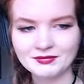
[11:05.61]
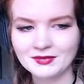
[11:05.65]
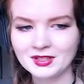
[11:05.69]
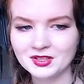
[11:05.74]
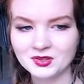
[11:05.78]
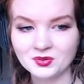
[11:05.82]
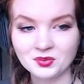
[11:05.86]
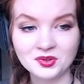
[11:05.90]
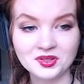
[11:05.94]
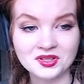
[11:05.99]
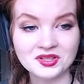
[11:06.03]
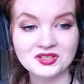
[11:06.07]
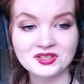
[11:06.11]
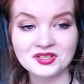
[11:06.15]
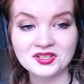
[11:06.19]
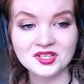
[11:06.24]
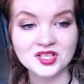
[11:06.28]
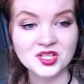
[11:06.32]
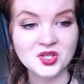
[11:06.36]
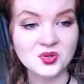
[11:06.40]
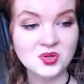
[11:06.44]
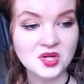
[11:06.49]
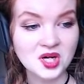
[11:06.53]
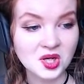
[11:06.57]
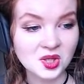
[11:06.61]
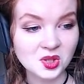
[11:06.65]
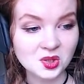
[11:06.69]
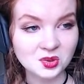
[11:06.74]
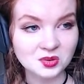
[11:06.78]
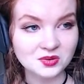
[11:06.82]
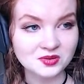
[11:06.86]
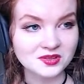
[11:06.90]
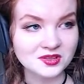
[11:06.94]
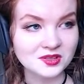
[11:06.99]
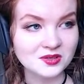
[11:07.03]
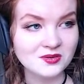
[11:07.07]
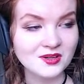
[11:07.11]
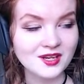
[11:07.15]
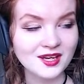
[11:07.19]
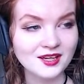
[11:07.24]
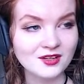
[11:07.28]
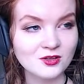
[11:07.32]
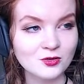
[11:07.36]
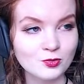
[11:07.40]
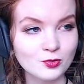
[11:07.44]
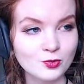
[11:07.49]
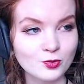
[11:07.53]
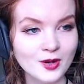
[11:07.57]
It's worth zero gold.
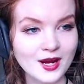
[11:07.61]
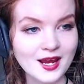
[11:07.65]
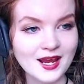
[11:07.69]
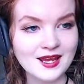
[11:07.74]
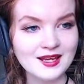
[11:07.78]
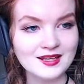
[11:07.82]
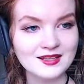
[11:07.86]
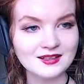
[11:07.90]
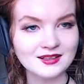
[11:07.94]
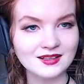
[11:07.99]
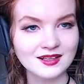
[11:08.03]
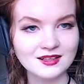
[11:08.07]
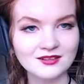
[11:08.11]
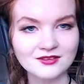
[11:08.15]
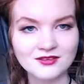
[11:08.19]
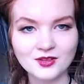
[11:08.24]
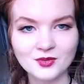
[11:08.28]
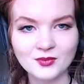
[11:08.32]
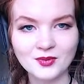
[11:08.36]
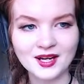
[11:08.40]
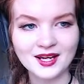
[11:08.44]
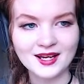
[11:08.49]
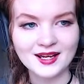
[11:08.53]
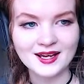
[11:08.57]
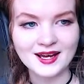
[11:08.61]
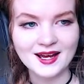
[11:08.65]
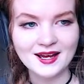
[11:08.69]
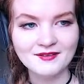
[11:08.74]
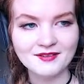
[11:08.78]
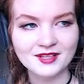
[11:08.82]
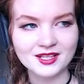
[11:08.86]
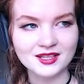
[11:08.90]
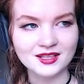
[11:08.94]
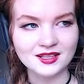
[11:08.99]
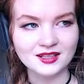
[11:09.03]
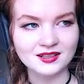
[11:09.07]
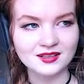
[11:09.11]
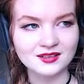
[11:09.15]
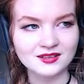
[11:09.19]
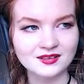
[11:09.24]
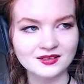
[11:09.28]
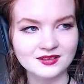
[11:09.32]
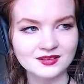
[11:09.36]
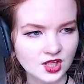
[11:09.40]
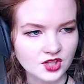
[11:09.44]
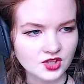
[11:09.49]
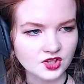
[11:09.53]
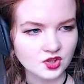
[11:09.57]
Okay, great. I don't know why I have it
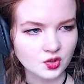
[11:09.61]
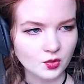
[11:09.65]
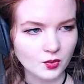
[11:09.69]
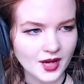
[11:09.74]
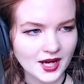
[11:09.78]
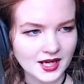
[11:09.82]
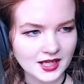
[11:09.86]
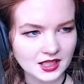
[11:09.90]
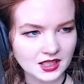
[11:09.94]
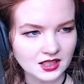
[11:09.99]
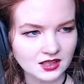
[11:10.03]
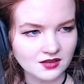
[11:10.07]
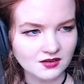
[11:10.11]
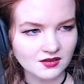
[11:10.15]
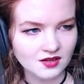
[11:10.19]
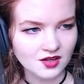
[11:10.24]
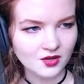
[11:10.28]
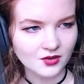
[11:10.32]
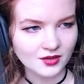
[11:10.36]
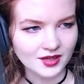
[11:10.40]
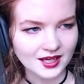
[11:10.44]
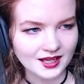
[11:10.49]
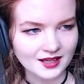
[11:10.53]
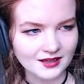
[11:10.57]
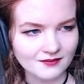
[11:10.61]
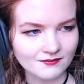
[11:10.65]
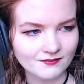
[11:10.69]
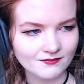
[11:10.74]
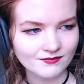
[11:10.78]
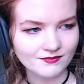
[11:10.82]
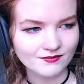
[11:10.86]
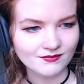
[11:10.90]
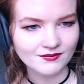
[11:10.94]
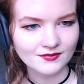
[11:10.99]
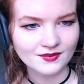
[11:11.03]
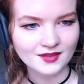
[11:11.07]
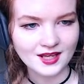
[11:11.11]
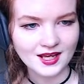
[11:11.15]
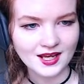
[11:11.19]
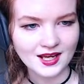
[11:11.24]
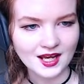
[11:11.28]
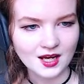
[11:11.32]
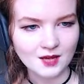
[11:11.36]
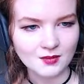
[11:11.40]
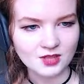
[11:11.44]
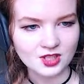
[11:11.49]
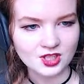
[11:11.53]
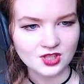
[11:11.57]
then. Yes, a wagon. Okay.
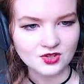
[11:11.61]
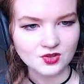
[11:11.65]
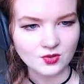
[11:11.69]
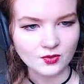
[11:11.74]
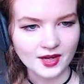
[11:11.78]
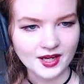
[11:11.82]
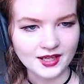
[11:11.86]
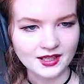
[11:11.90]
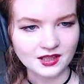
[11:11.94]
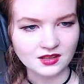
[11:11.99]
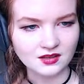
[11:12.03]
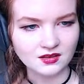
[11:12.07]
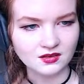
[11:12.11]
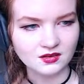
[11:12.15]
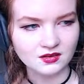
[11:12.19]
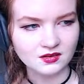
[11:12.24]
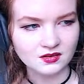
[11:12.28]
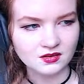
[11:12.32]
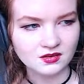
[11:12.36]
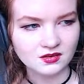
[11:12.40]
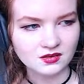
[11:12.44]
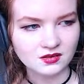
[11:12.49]
How much is the wagon?